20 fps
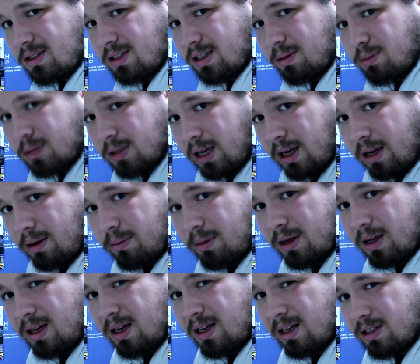the same time
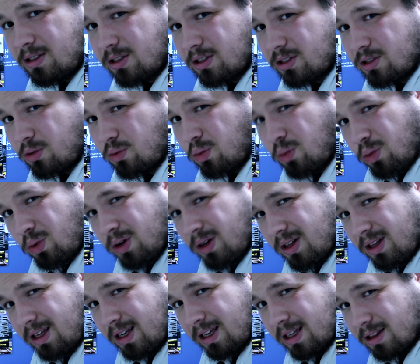just to
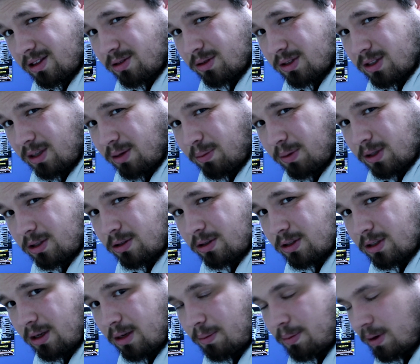really get those
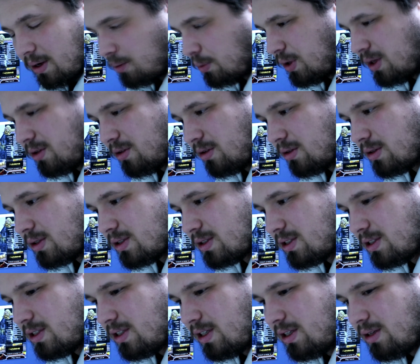temperatures up and we'll
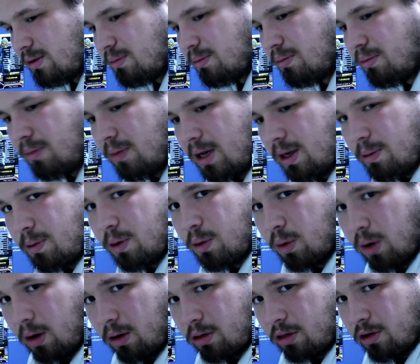see maybe
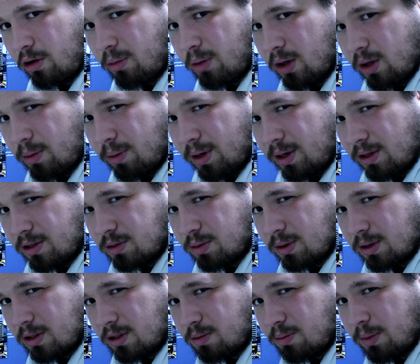where our thermal limit is
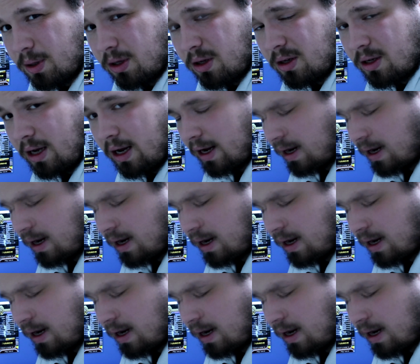with this build.